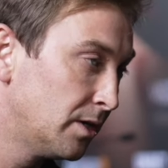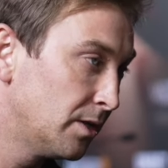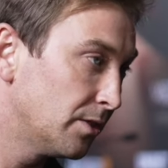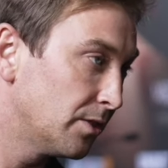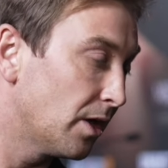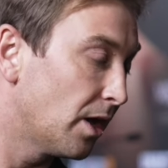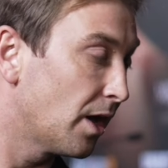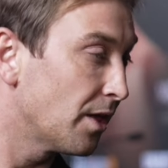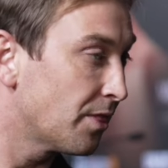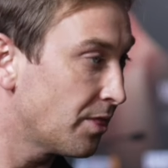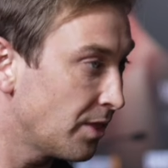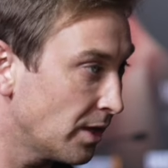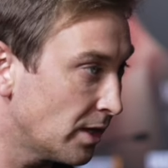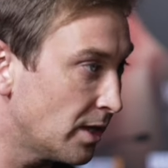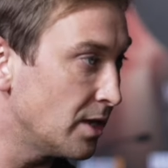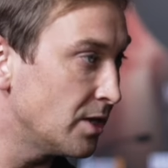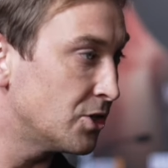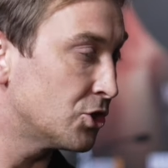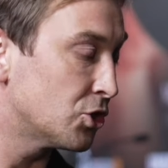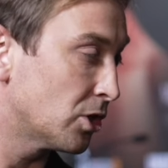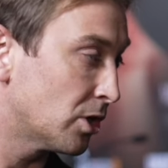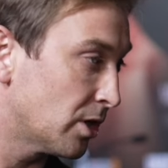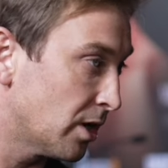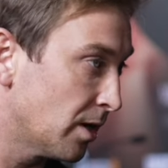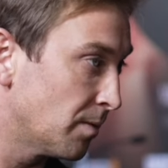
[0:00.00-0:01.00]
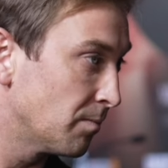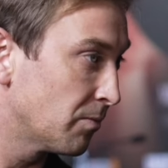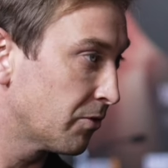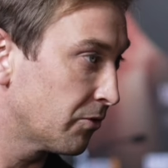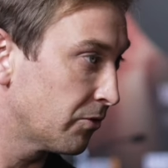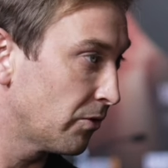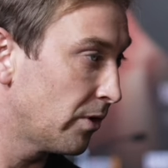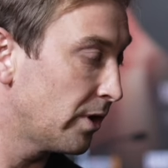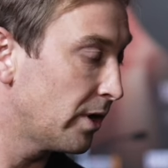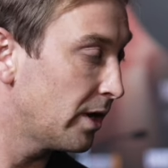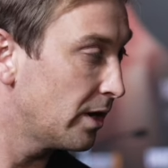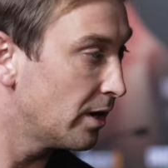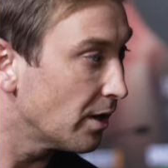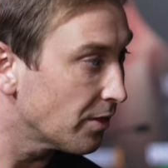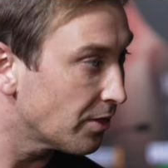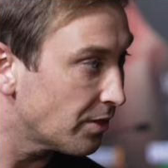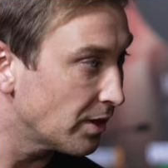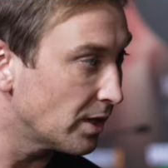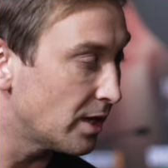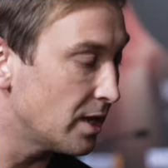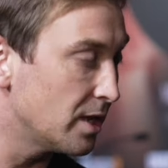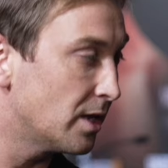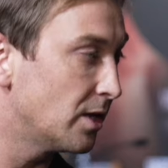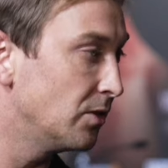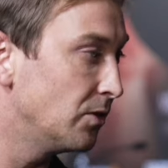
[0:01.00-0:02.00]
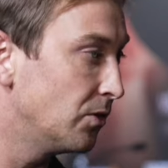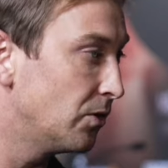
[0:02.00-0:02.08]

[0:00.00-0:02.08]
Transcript: that I think he should come through it, and I think he can